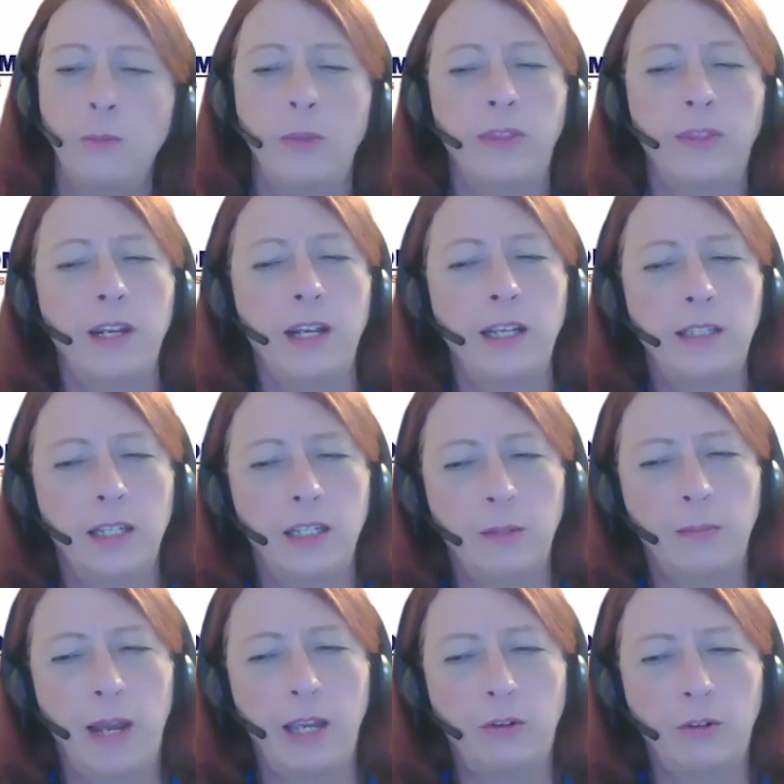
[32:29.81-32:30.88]
but then i tend
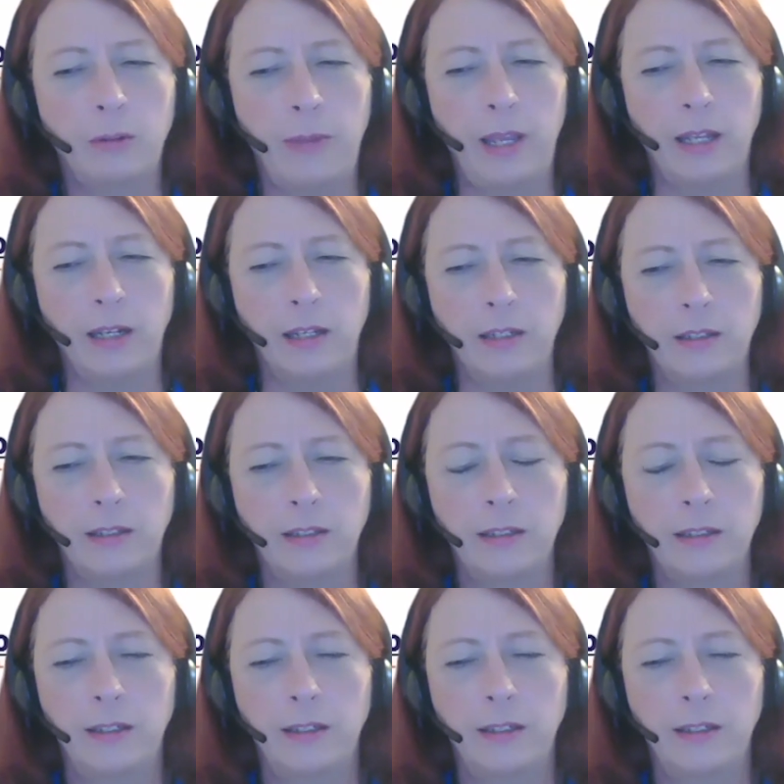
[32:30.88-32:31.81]
to micromanage